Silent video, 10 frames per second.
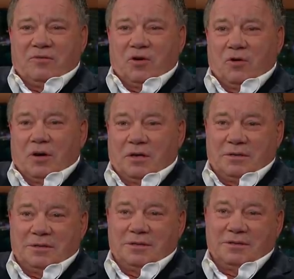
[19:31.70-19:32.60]
of your
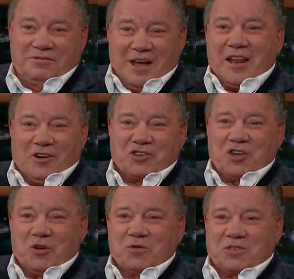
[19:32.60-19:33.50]
final
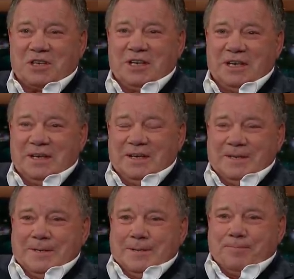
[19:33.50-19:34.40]
shows.
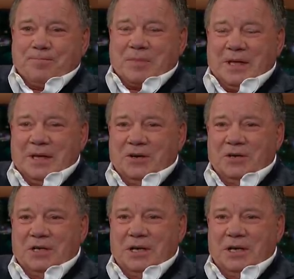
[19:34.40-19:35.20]
You're...